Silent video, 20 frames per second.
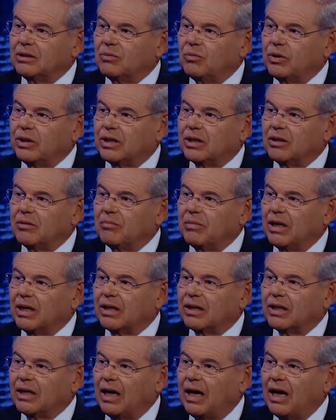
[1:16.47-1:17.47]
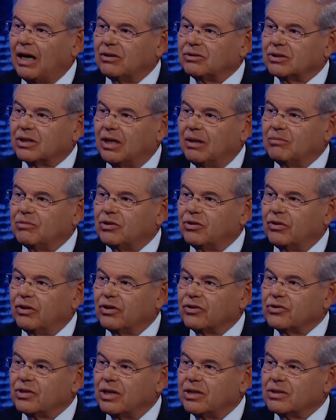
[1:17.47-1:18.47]
we can make the House come to their
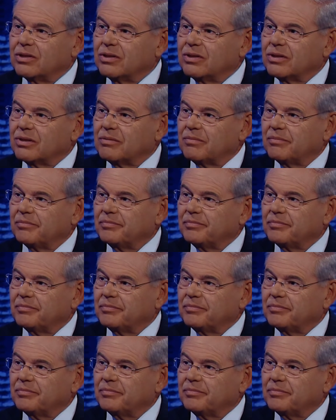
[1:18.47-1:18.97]
senses.